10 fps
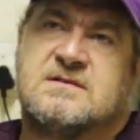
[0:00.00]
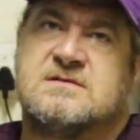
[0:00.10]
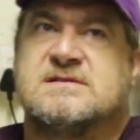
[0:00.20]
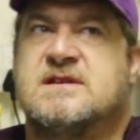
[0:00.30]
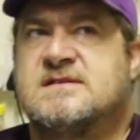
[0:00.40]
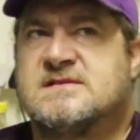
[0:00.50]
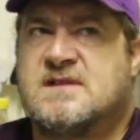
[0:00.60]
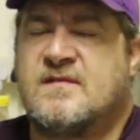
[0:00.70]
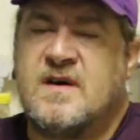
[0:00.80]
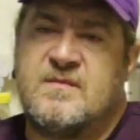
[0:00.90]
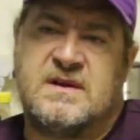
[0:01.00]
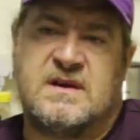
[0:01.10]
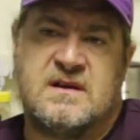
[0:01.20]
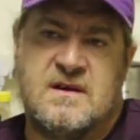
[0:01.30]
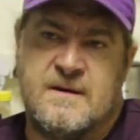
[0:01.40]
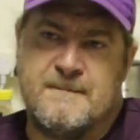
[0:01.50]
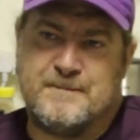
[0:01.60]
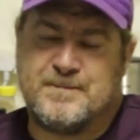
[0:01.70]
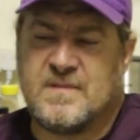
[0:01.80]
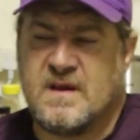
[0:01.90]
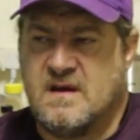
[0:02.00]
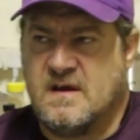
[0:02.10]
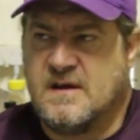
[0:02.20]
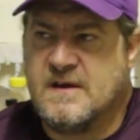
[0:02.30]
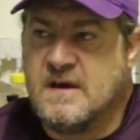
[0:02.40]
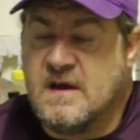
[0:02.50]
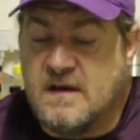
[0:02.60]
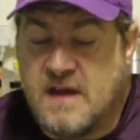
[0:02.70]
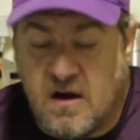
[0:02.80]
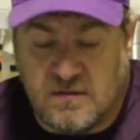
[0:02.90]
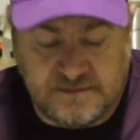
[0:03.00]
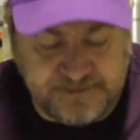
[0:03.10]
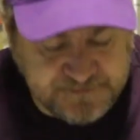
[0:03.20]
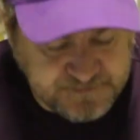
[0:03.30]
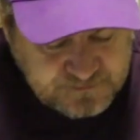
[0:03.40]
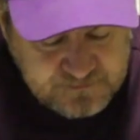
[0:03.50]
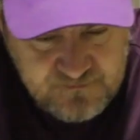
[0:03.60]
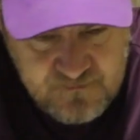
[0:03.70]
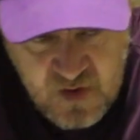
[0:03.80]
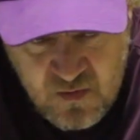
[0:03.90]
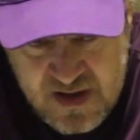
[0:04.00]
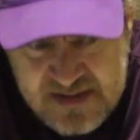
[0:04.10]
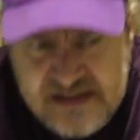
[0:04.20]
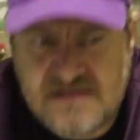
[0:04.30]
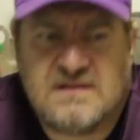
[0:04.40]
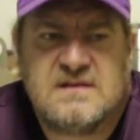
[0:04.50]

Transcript: because there is stuff happening here. Now, once